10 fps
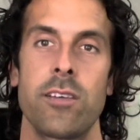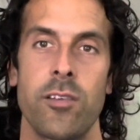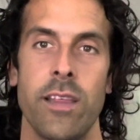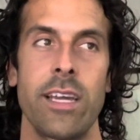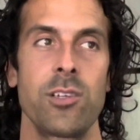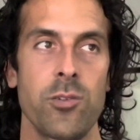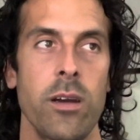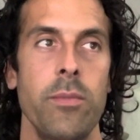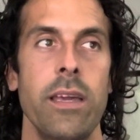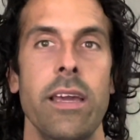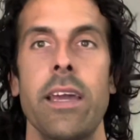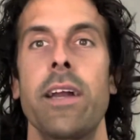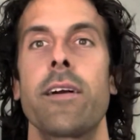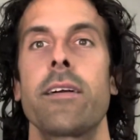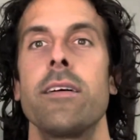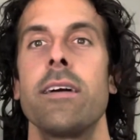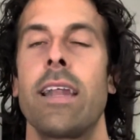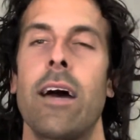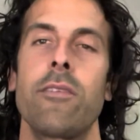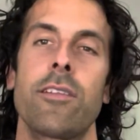So they enjoy being here and
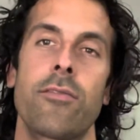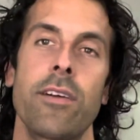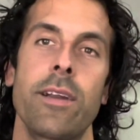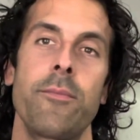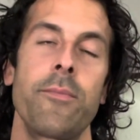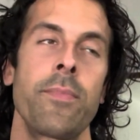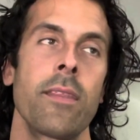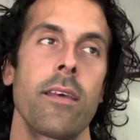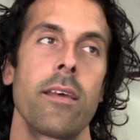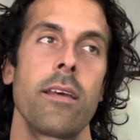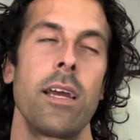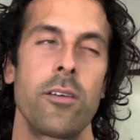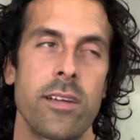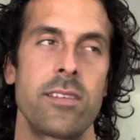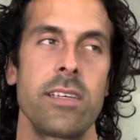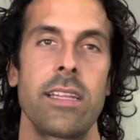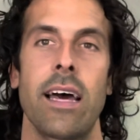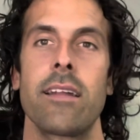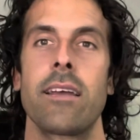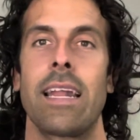having the freedom, and you can see
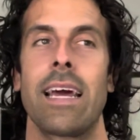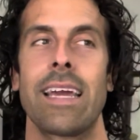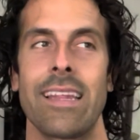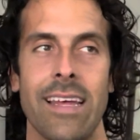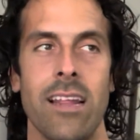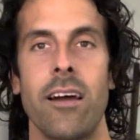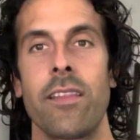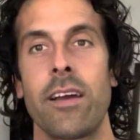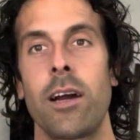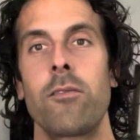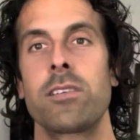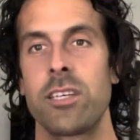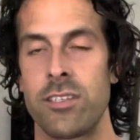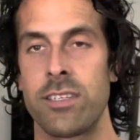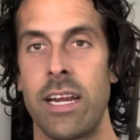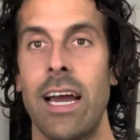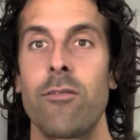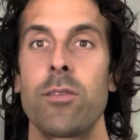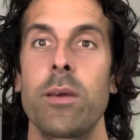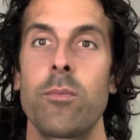that, and I get that a lot in the conversations that I have
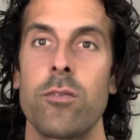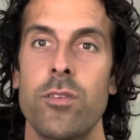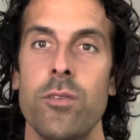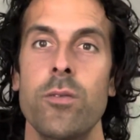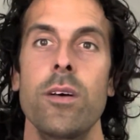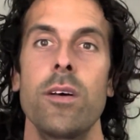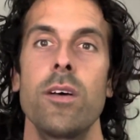with people too.